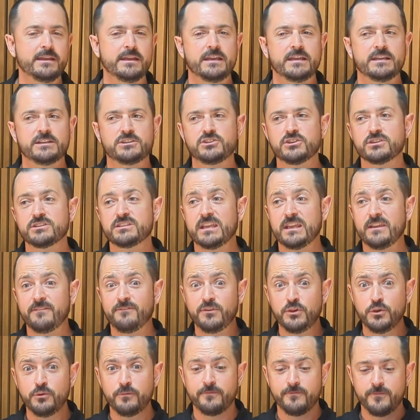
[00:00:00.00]
It's just if
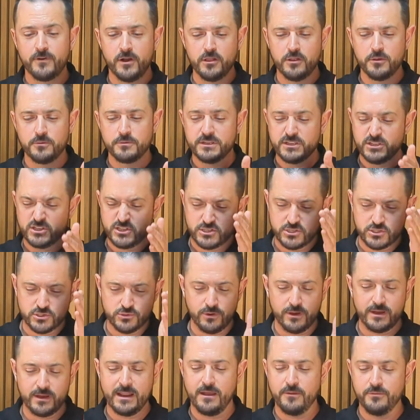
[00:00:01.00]
you follow this
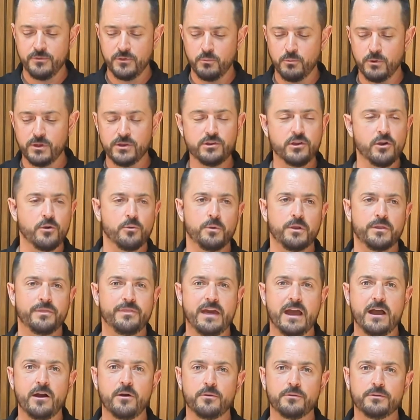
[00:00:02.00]
straight out the window
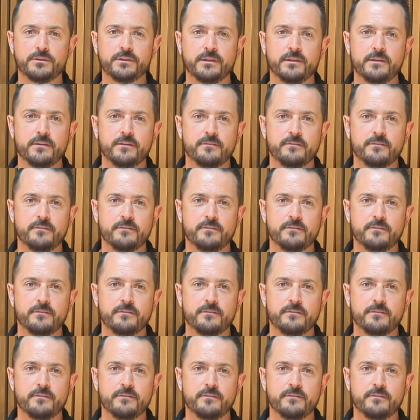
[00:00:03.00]
without